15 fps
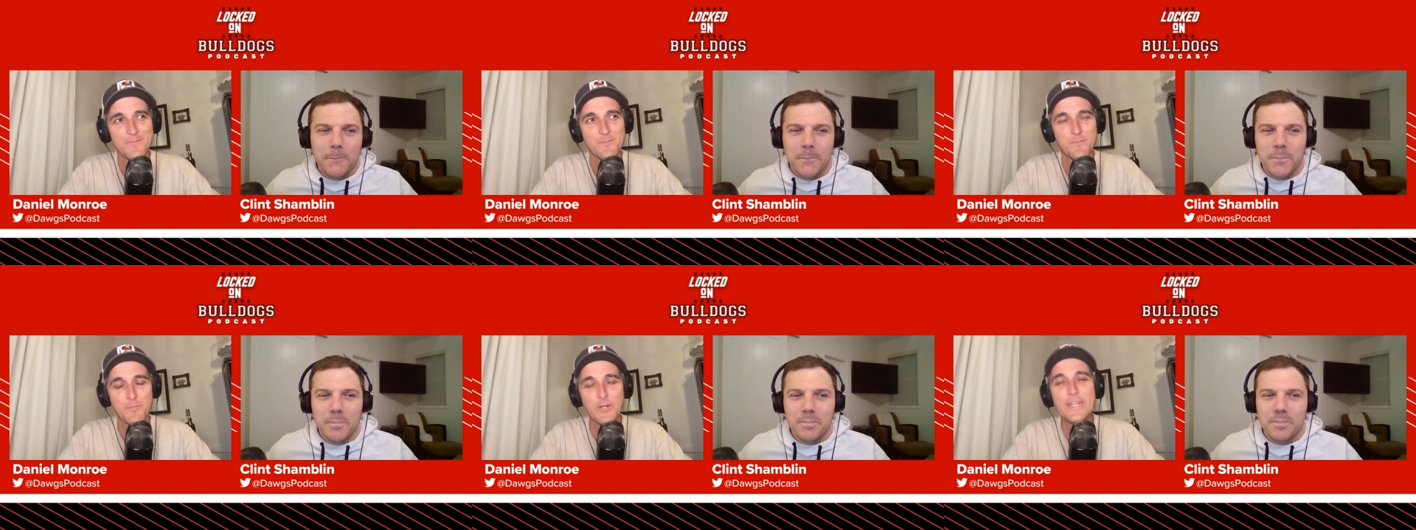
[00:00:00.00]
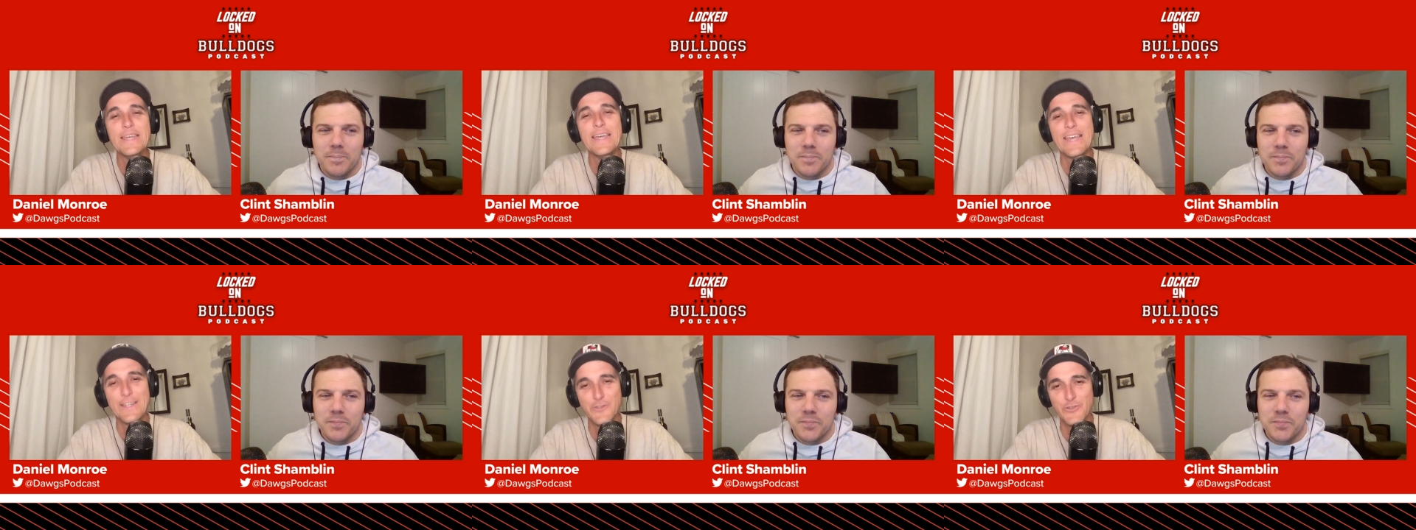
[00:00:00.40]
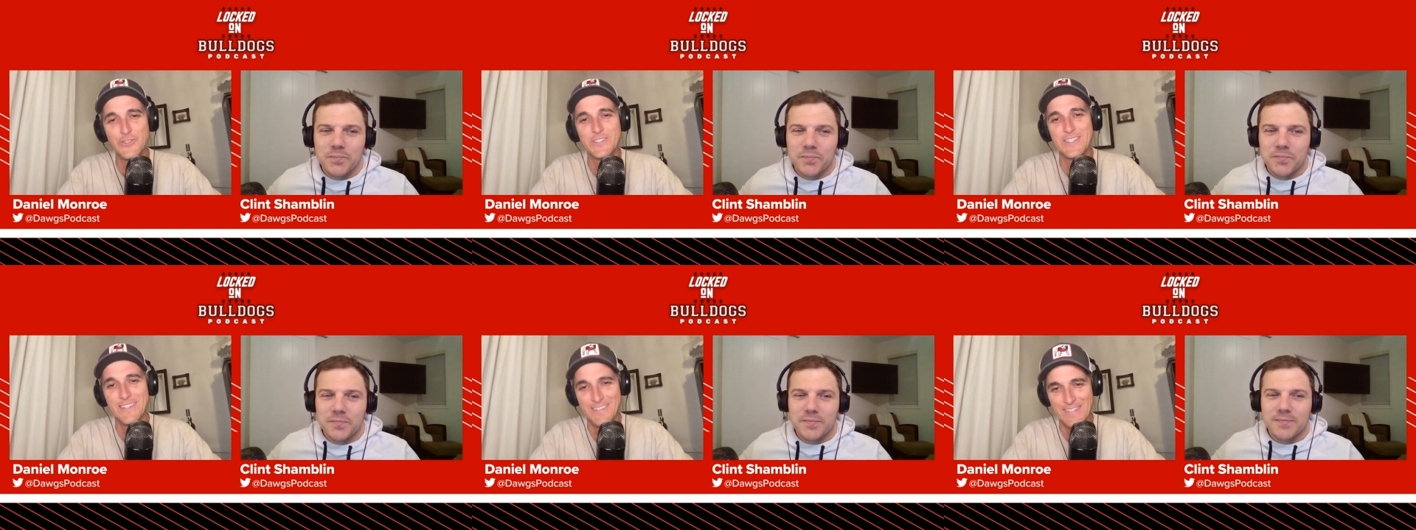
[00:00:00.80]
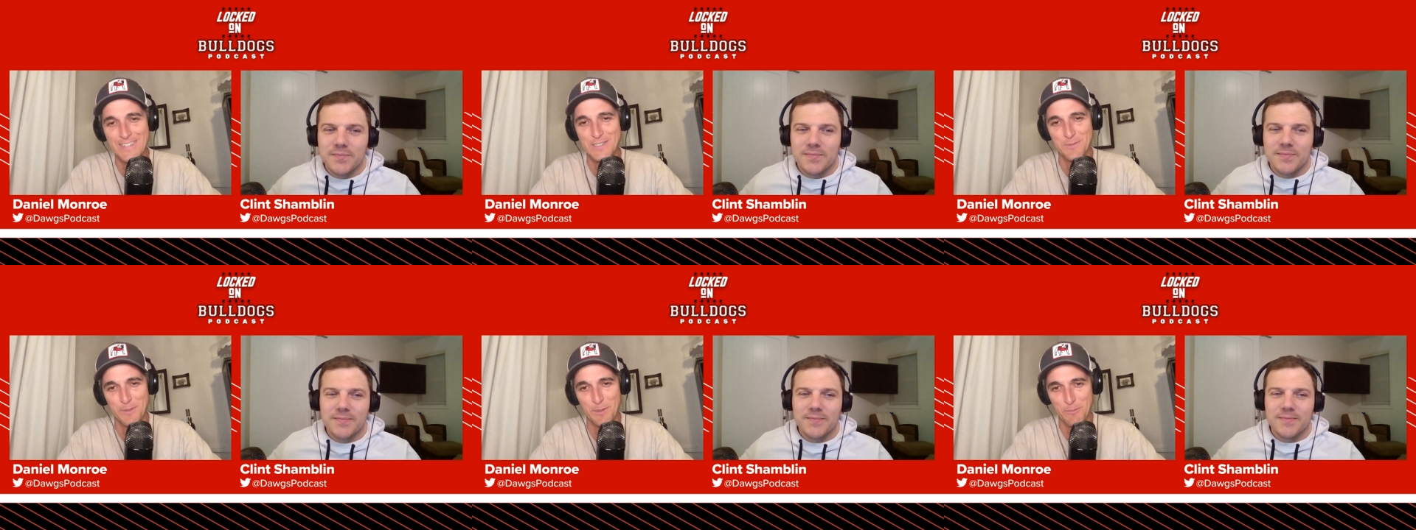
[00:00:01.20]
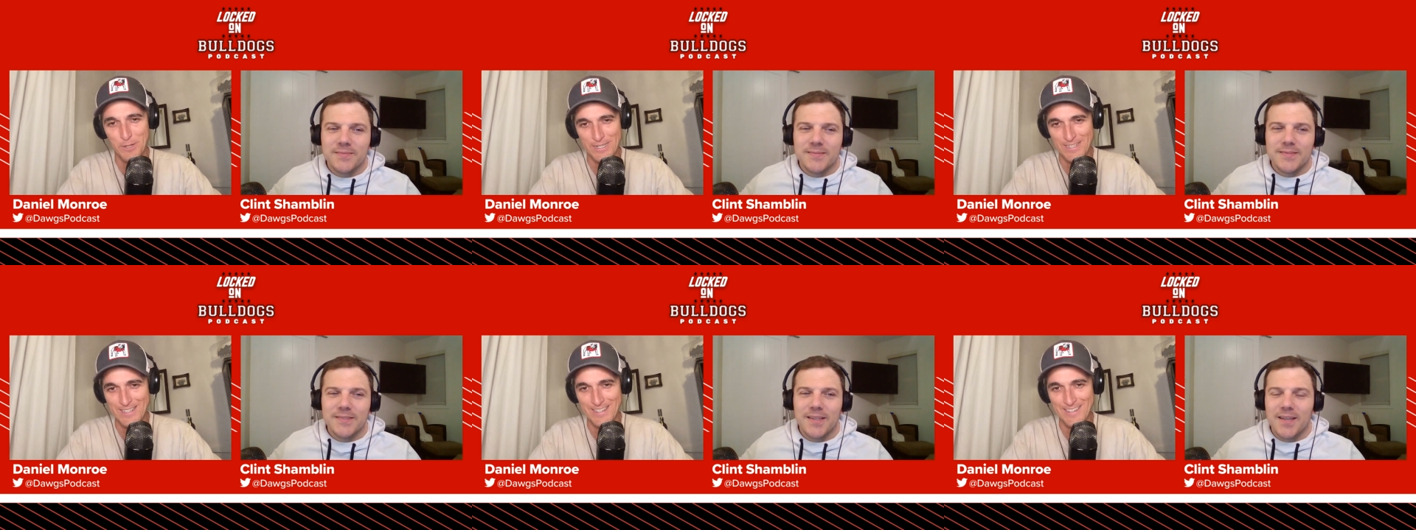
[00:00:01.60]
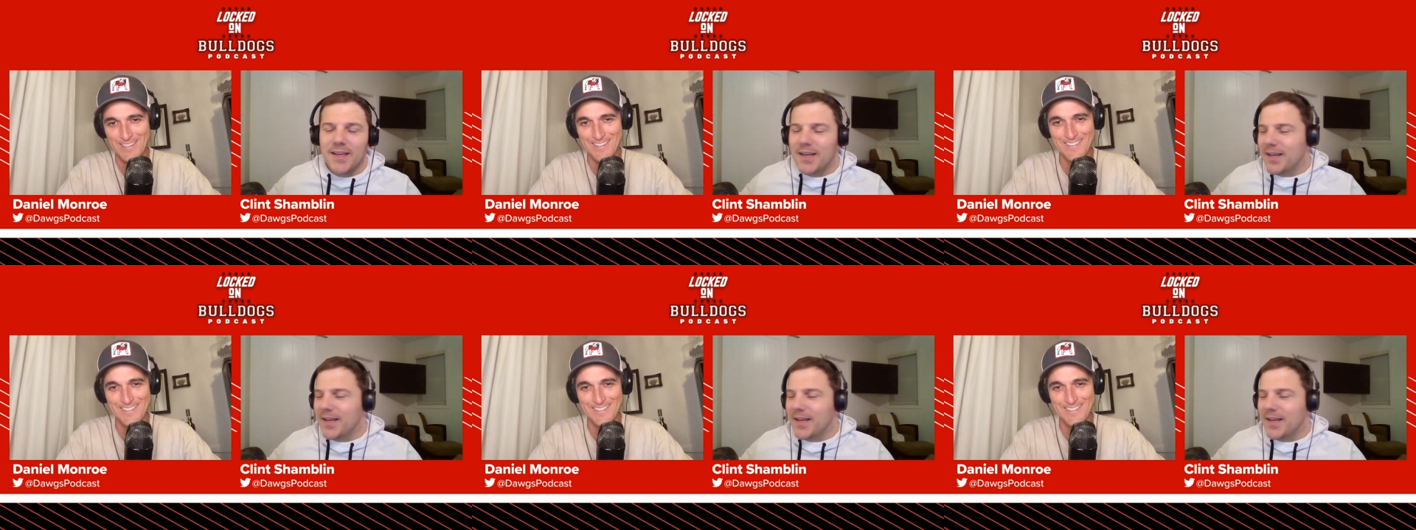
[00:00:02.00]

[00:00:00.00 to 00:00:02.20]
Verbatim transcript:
Speaker 1: pretty interesting things about Brent Key.